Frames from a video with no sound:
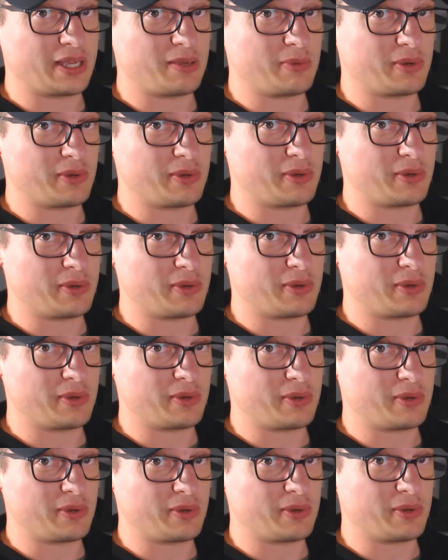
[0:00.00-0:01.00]
because right
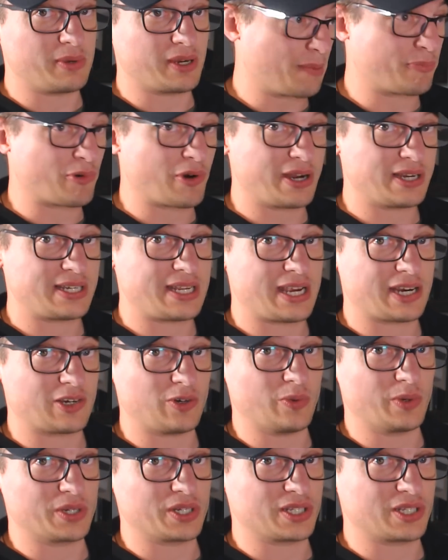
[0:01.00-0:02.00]
tackle,
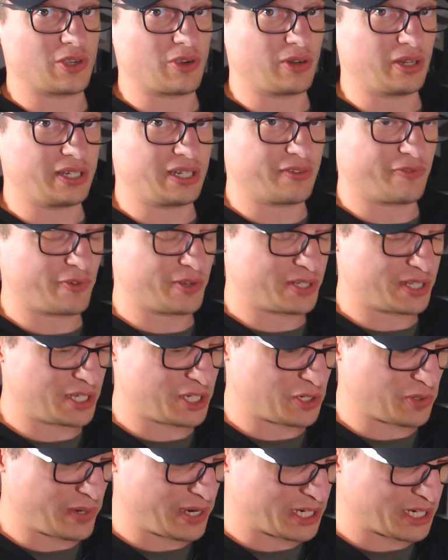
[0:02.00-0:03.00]
which is a totally different
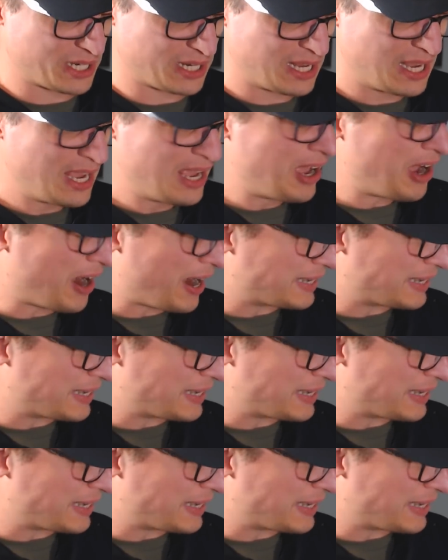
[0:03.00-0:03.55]
situation. I